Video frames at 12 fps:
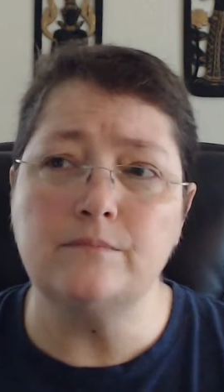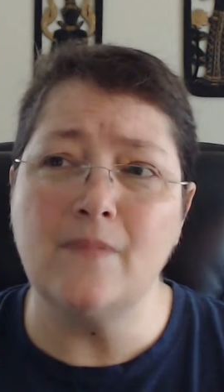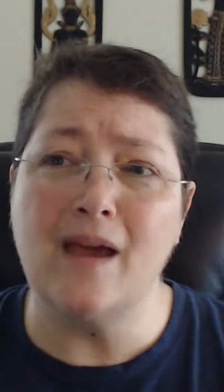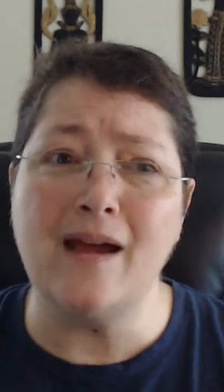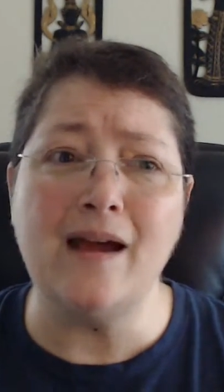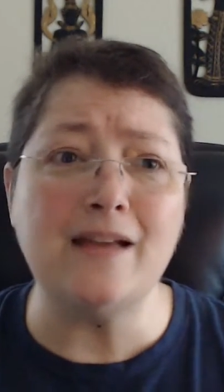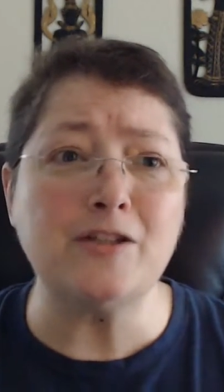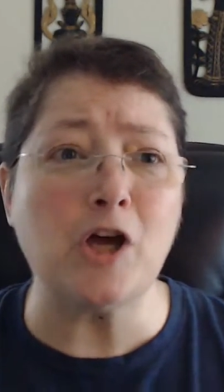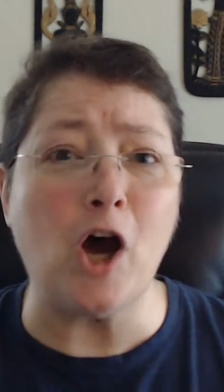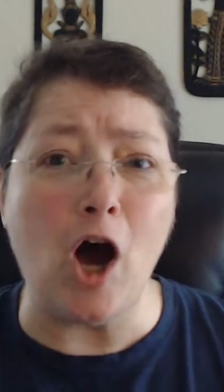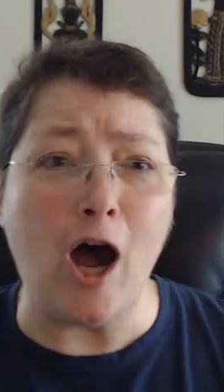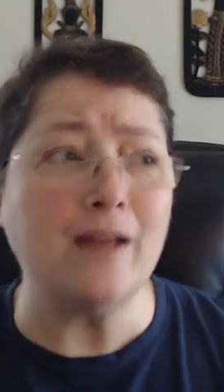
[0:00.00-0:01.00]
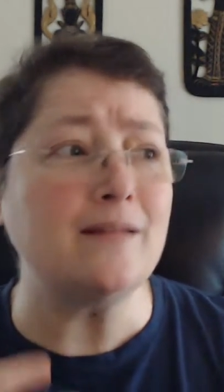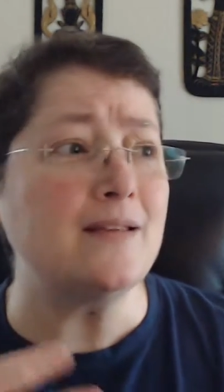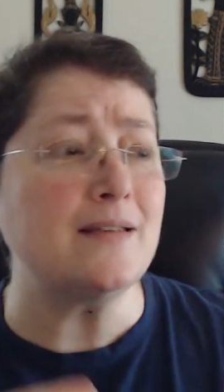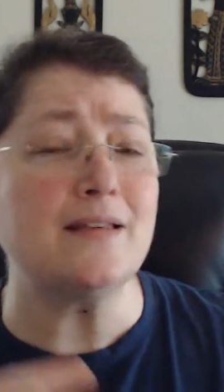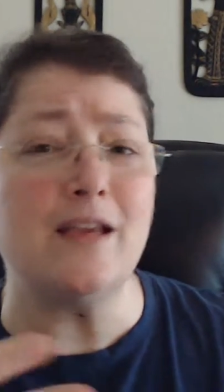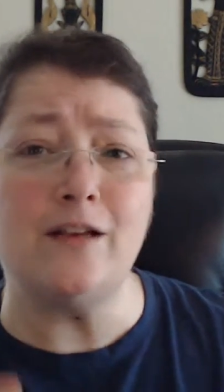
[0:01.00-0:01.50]
I taught
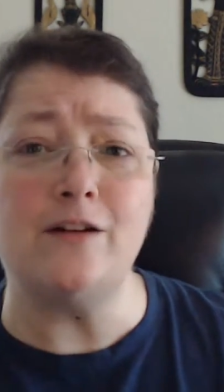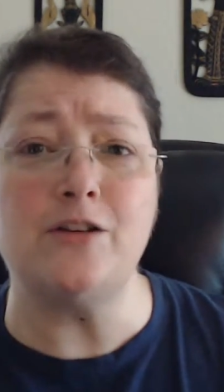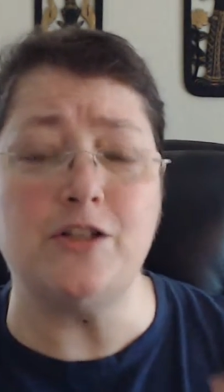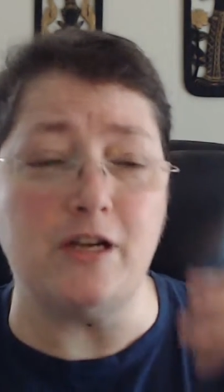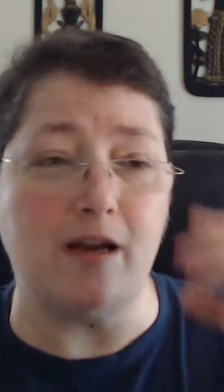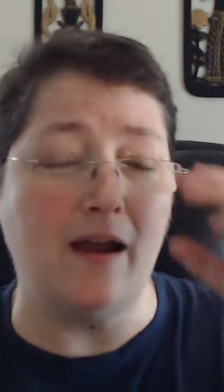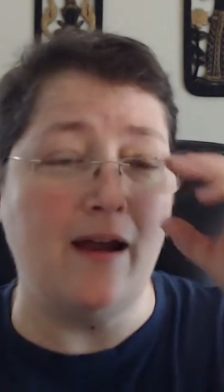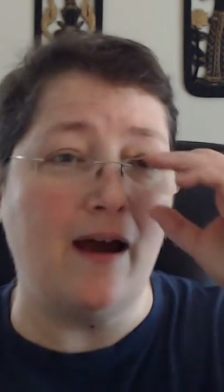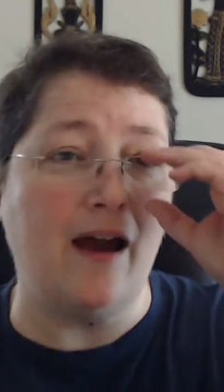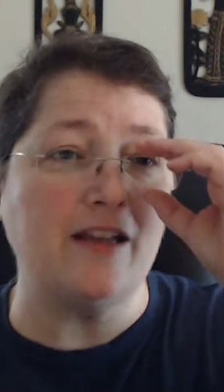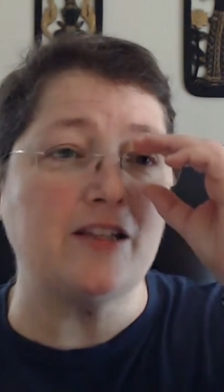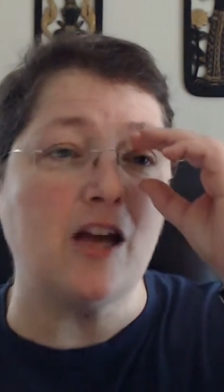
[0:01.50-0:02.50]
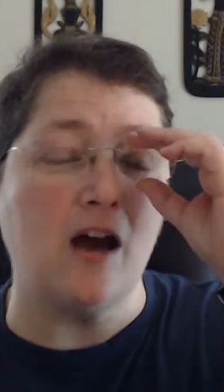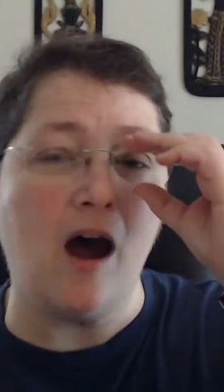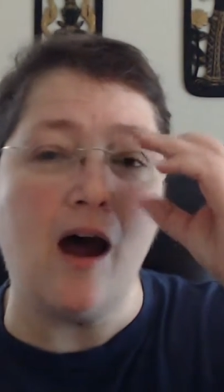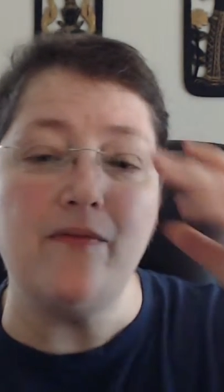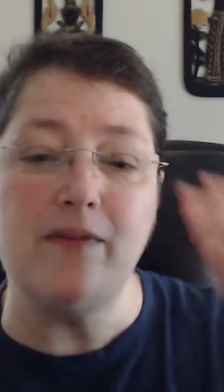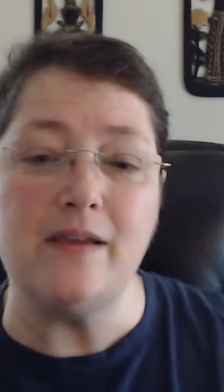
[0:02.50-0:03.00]
this energy. I
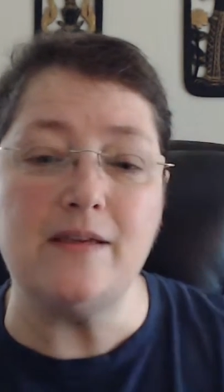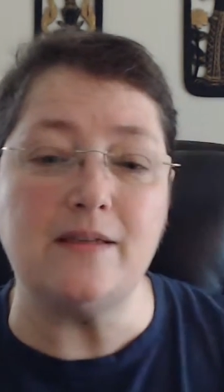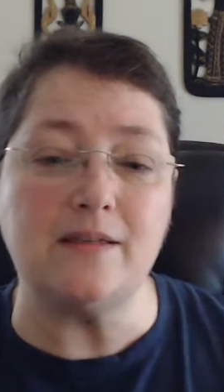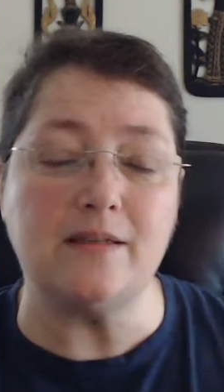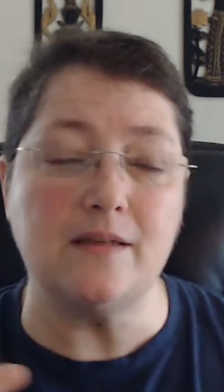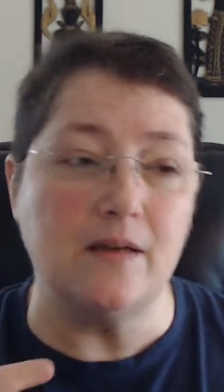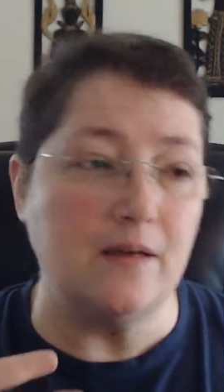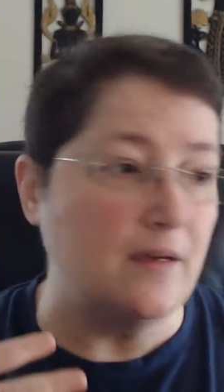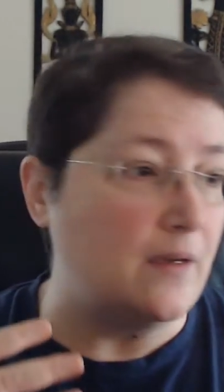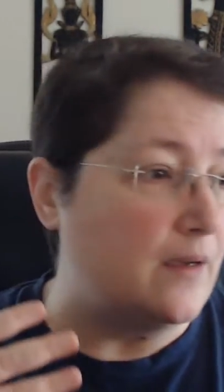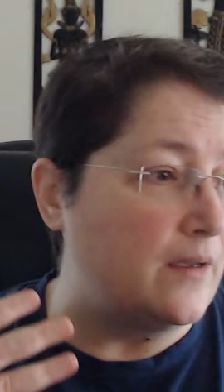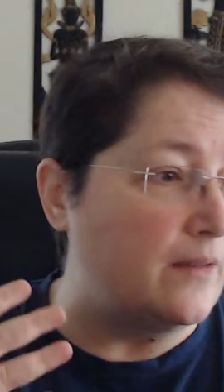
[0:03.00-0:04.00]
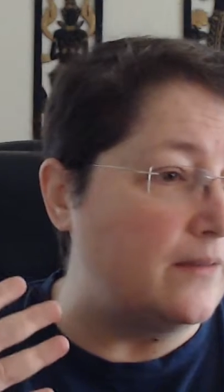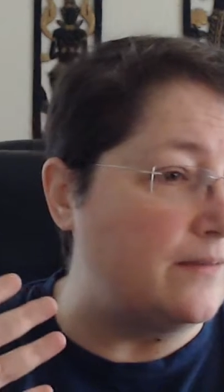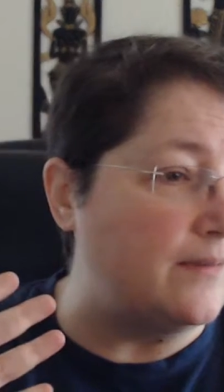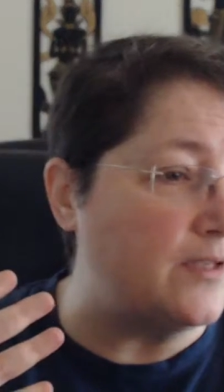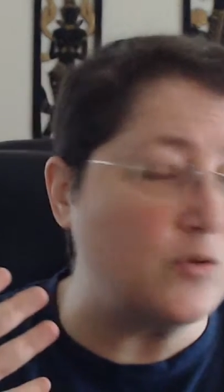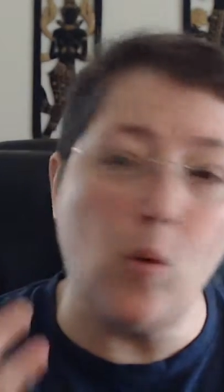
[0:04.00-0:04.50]
taught this
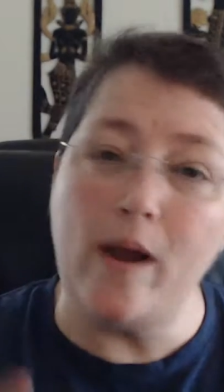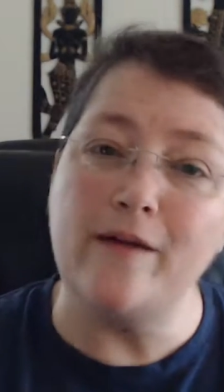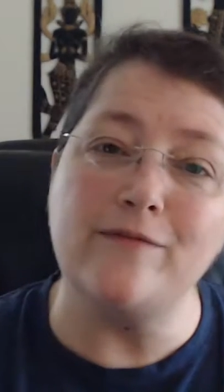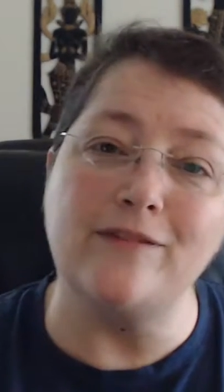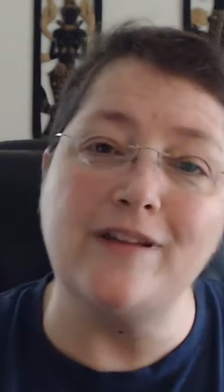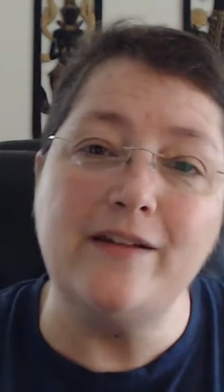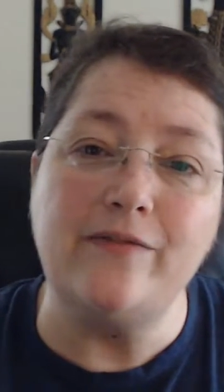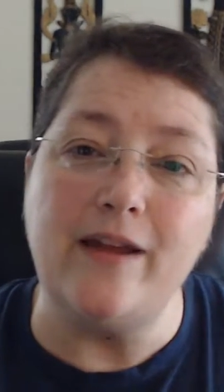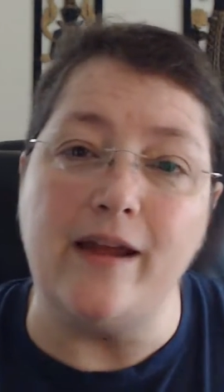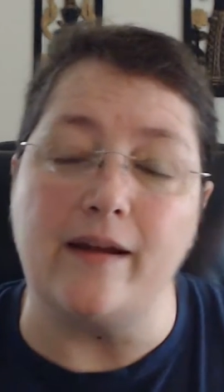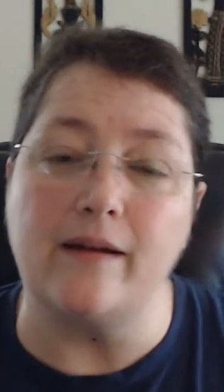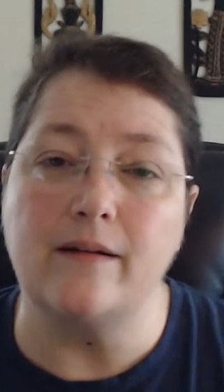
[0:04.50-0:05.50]
way of living.